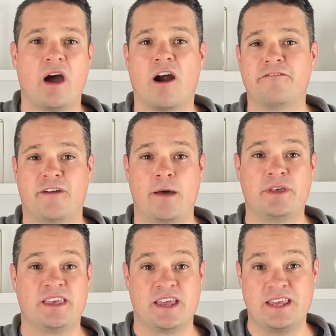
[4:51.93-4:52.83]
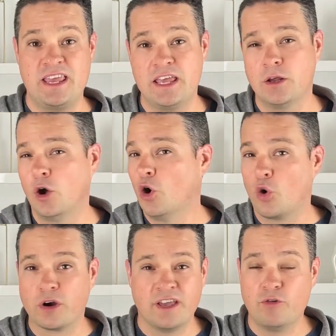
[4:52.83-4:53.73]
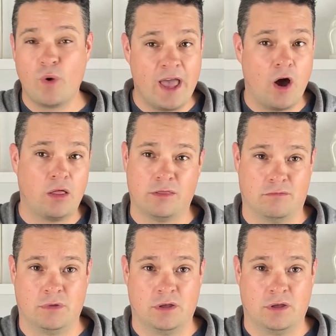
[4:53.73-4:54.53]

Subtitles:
our family can eat or give away all of them.